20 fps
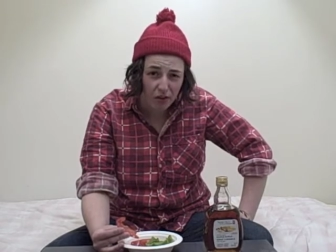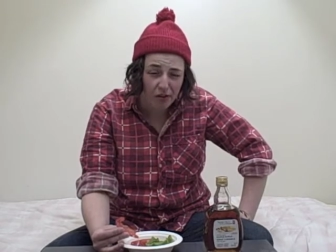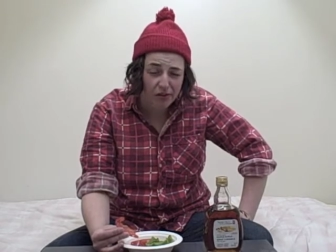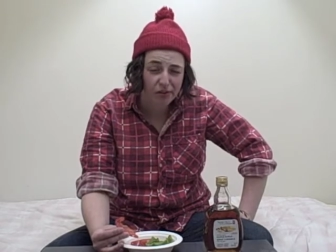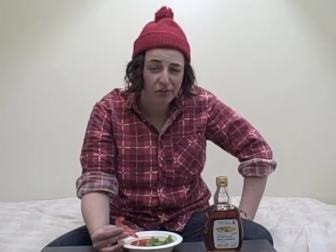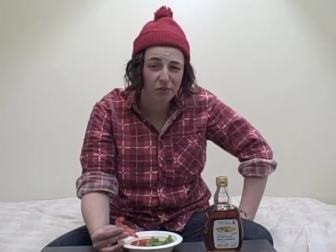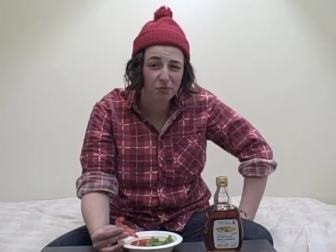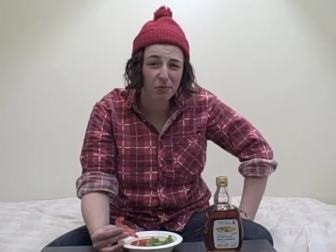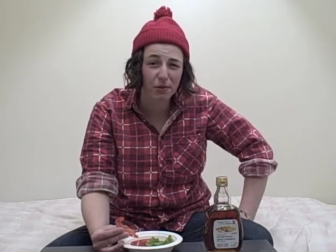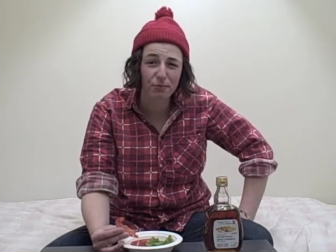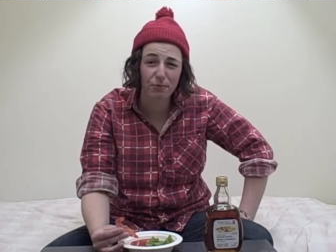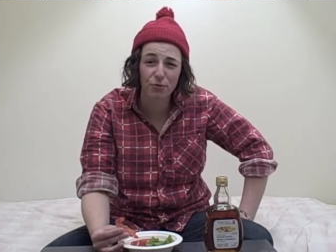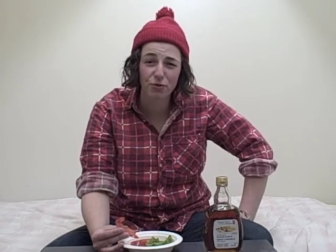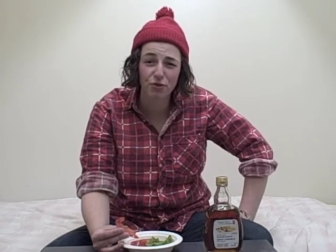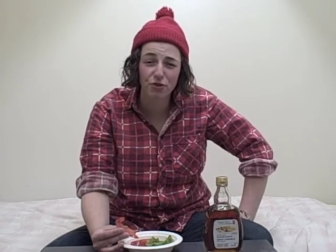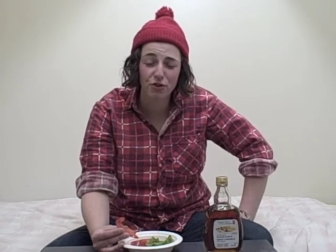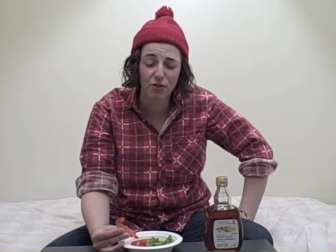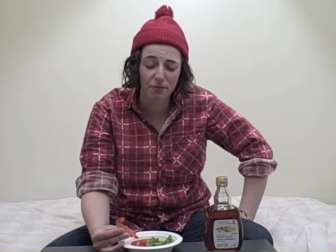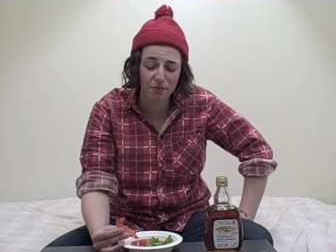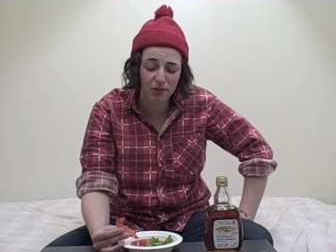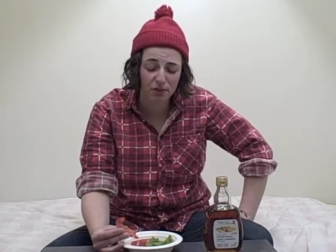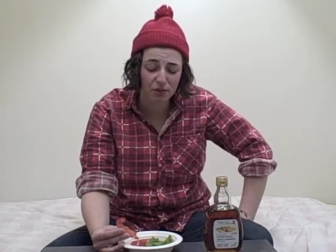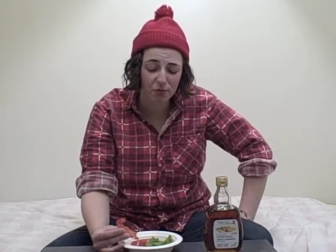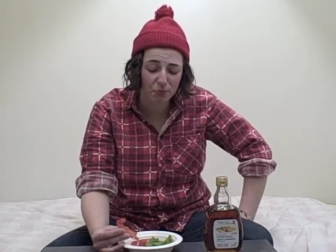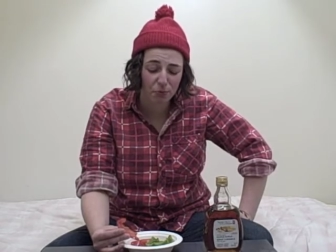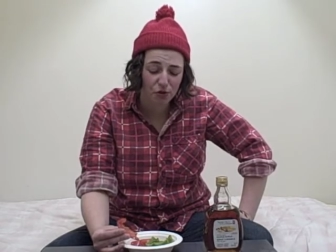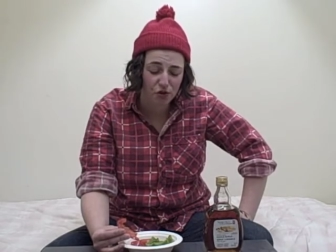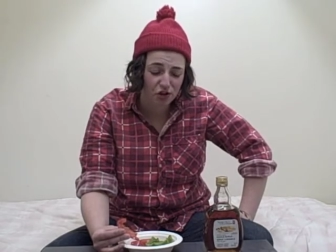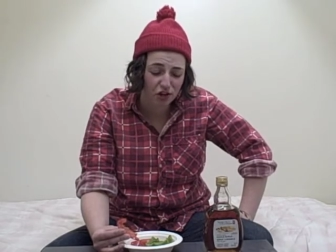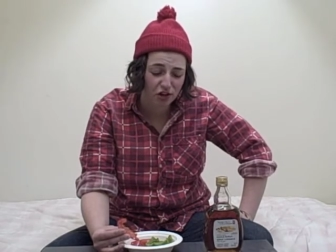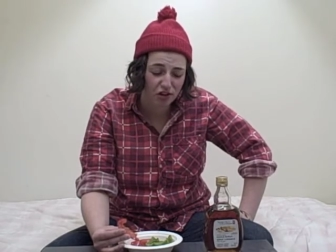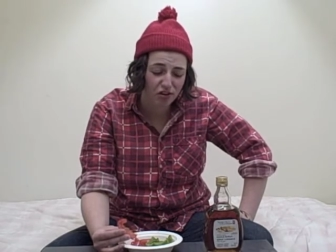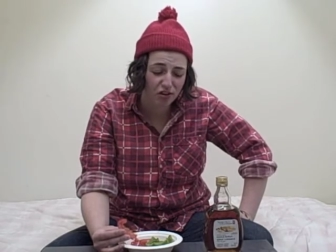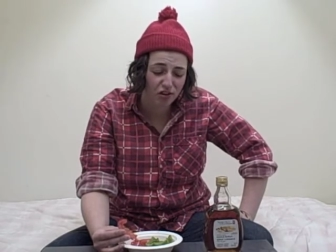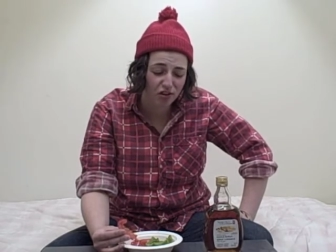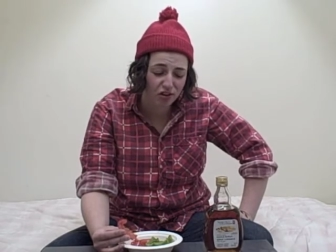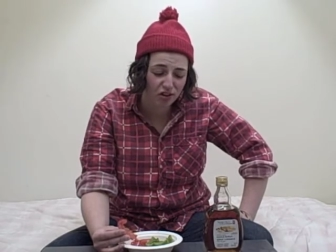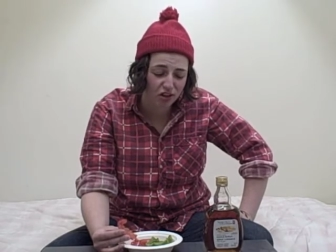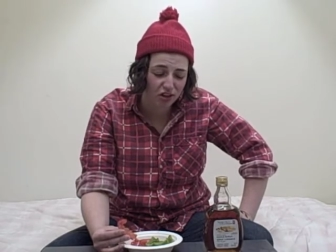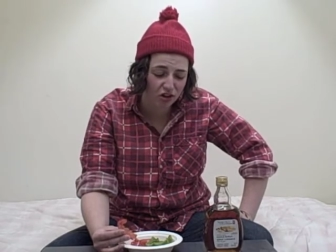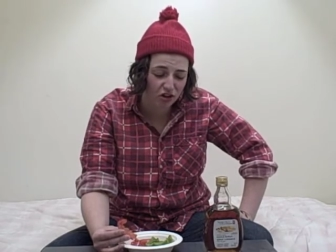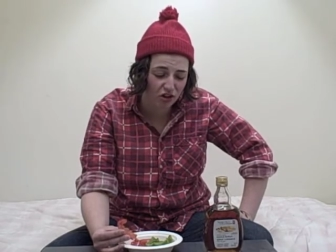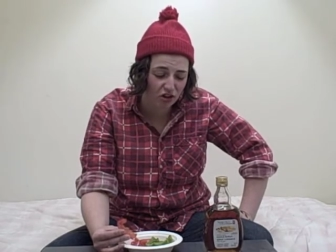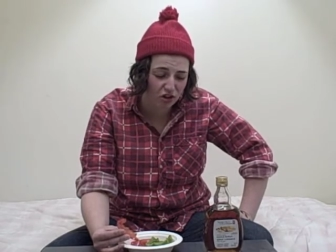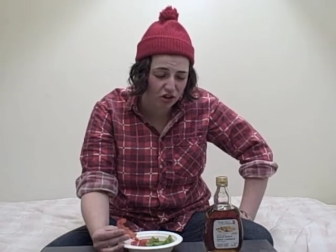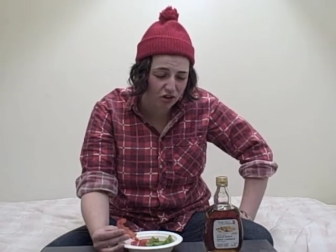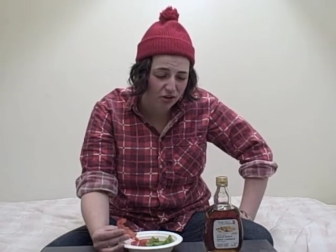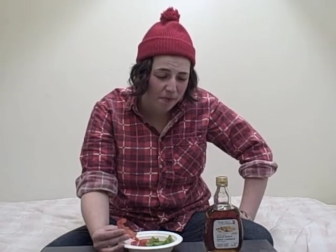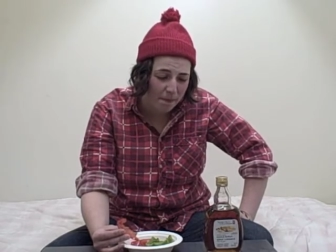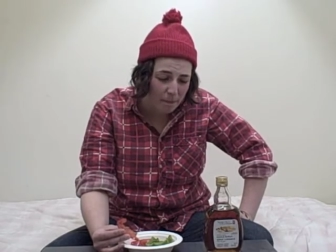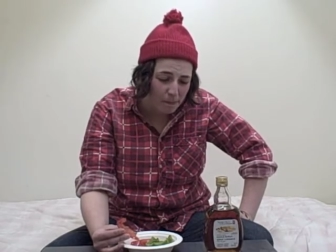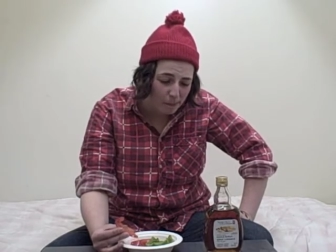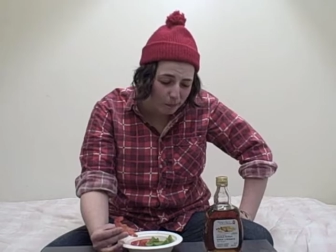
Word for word: This maple syrup isn't particularly good.